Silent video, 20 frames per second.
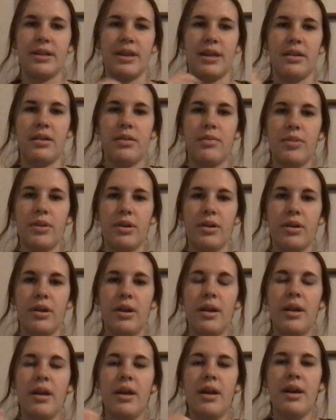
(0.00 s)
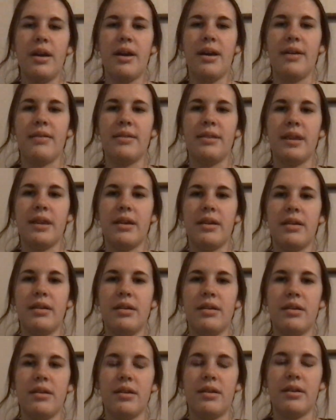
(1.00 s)
that number, and
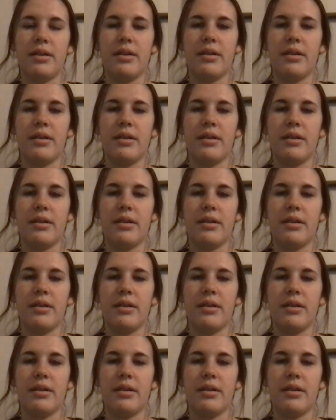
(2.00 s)
then